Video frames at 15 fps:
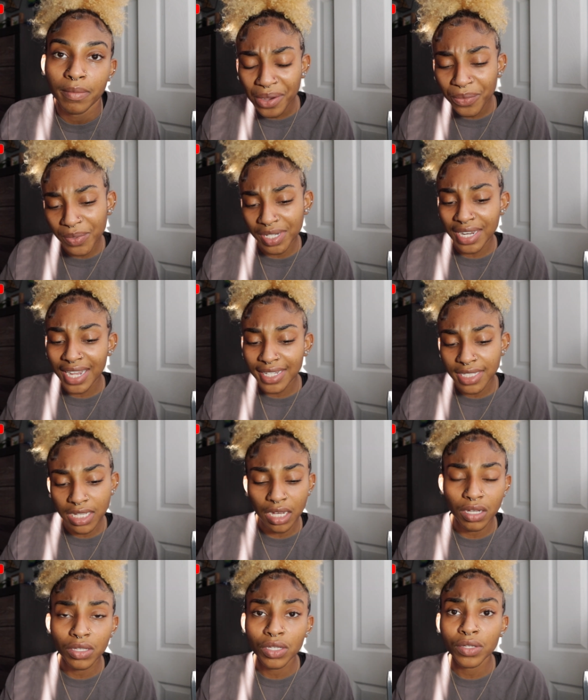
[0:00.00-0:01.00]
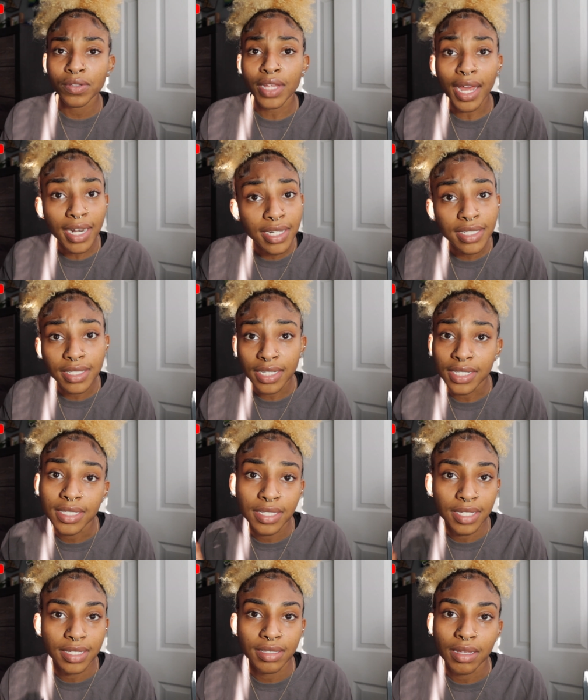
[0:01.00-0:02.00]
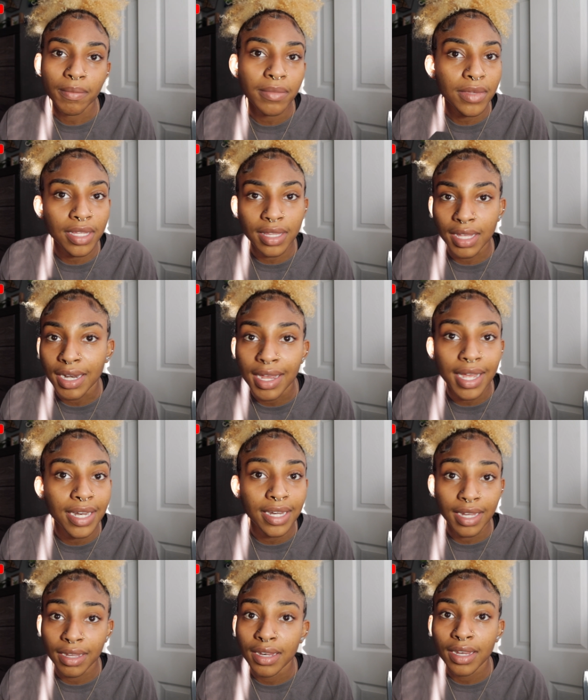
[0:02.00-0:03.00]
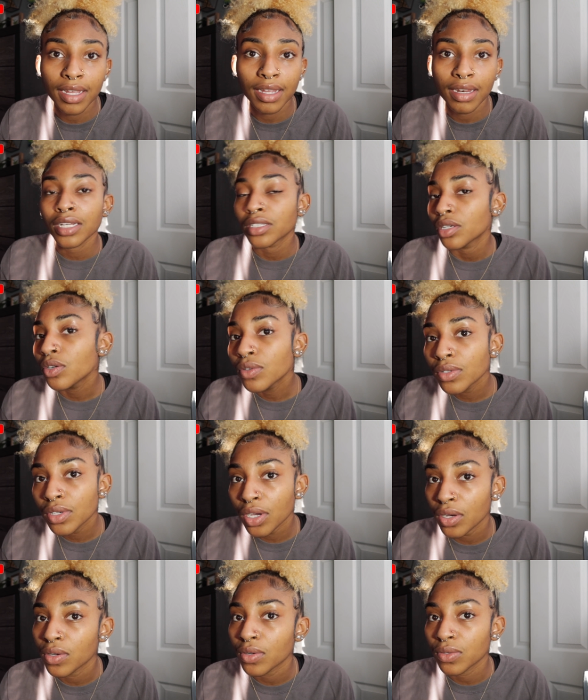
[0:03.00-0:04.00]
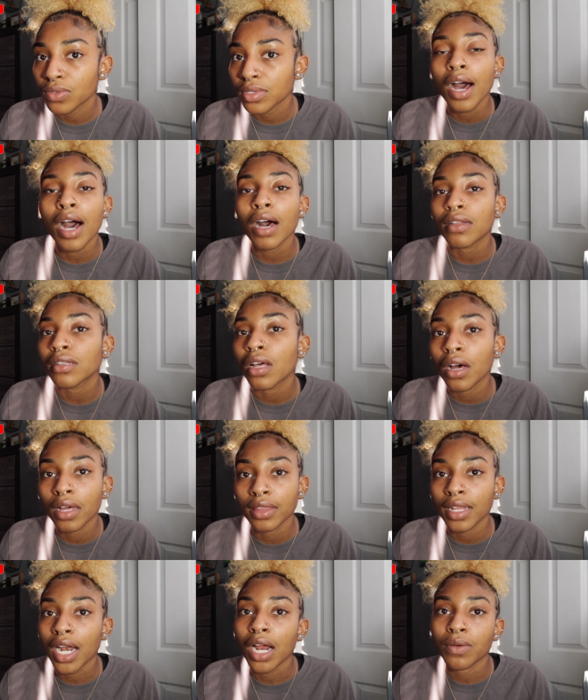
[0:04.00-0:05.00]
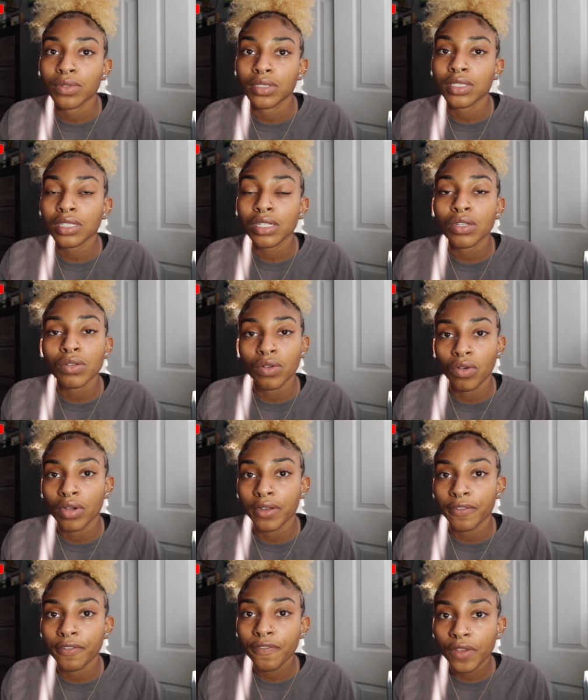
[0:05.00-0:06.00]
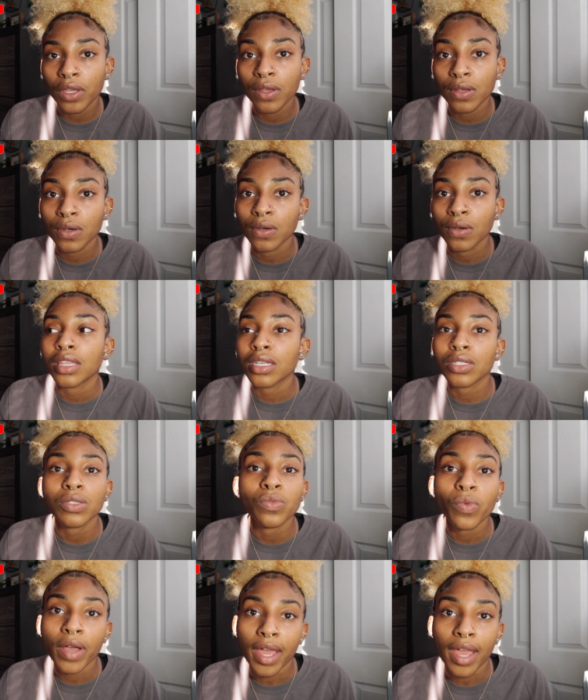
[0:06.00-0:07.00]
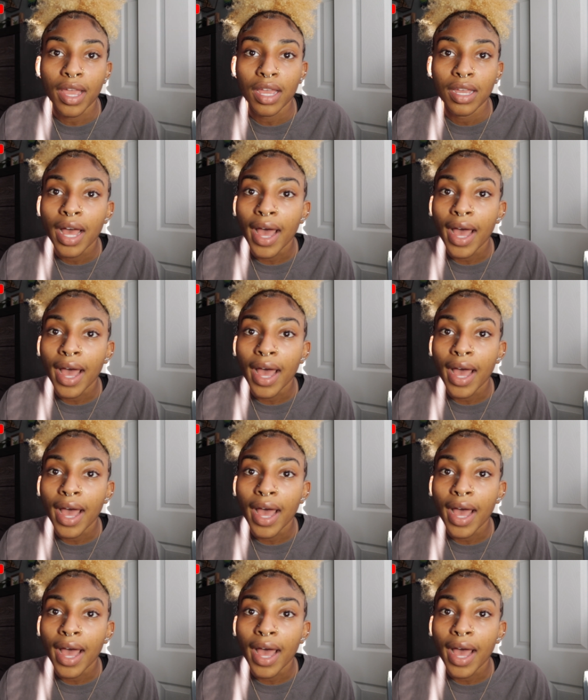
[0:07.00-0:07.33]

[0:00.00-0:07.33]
And when I tell you, that is just the something that I needed, because who knows how long that I was still going to feel this way.